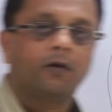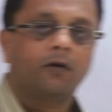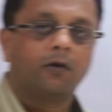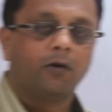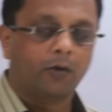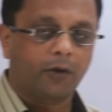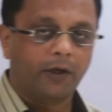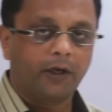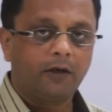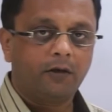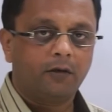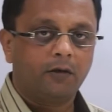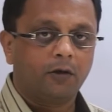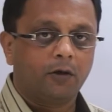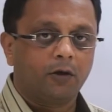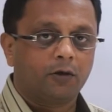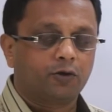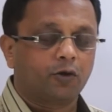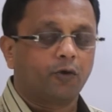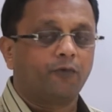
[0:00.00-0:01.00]
Okay.
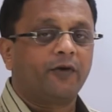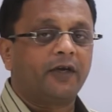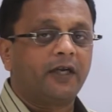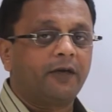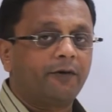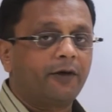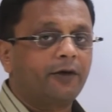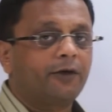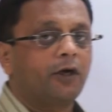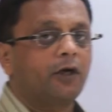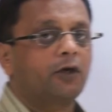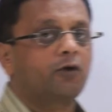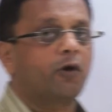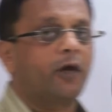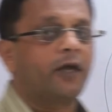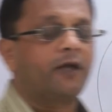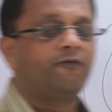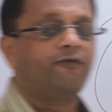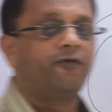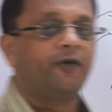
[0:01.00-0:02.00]
So whenever you are
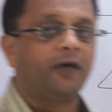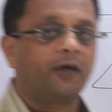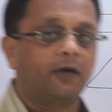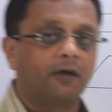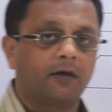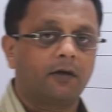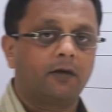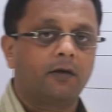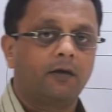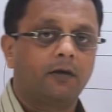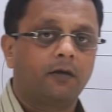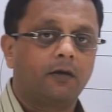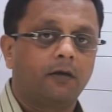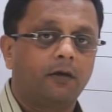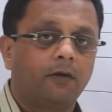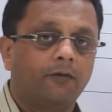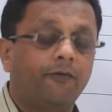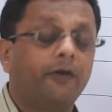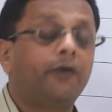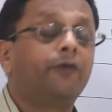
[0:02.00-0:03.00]
drawing figure,
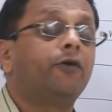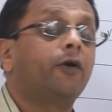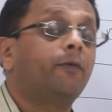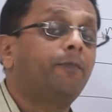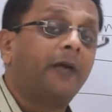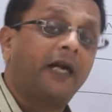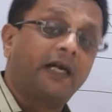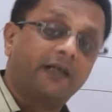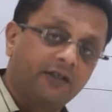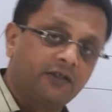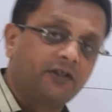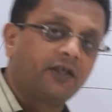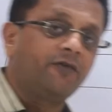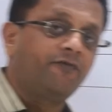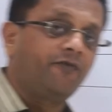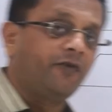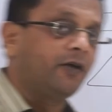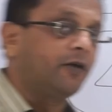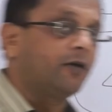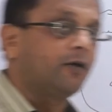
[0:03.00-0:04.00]
when you are practicing
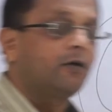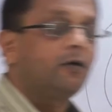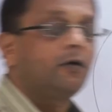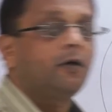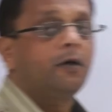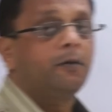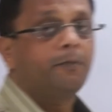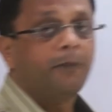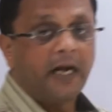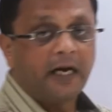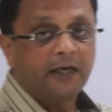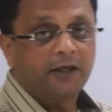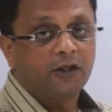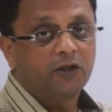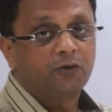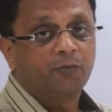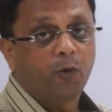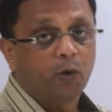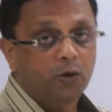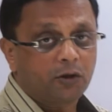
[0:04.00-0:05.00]
figure,
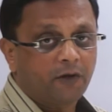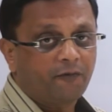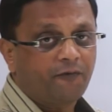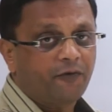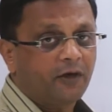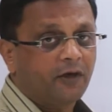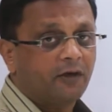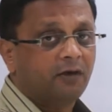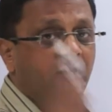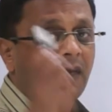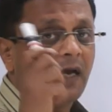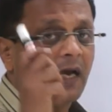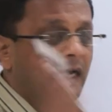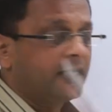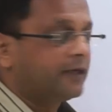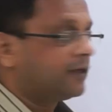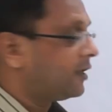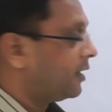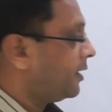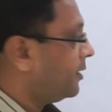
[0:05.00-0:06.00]
practice both the figure
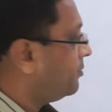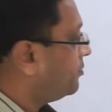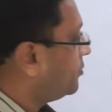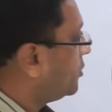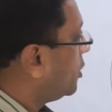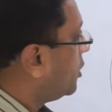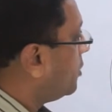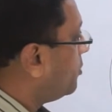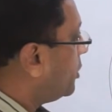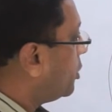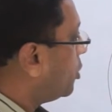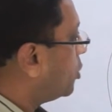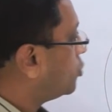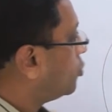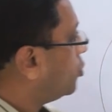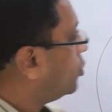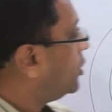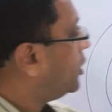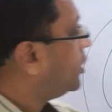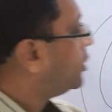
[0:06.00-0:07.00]
at a time, because
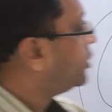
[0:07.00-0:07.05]
only